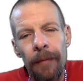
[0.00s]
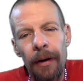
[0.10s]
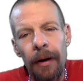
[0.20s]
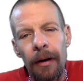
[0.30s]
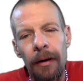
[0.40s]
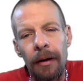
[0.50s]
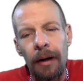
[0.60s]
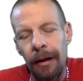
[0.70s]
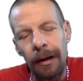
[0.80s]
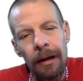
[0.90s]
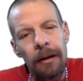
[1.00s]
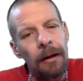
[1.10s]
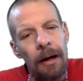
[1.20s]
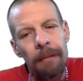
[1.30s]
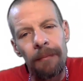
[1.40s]
again,
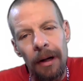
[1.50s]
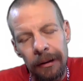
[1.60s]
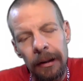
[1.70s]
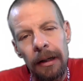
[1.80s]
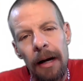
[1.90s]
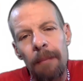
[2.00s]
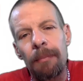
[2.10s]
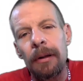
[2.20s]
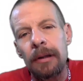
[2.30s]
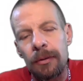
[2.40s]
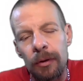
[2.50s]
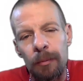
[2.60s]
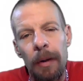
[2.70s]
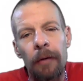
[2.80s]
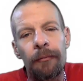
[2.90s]
I think I have been
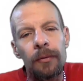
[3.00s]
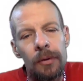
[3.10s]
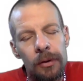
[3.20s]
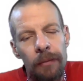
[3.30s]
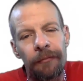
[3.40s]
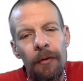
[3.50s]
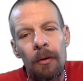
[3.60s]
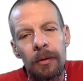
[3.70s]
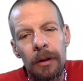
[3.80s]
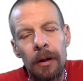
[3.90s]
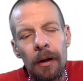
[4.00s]
disrespectful to some folks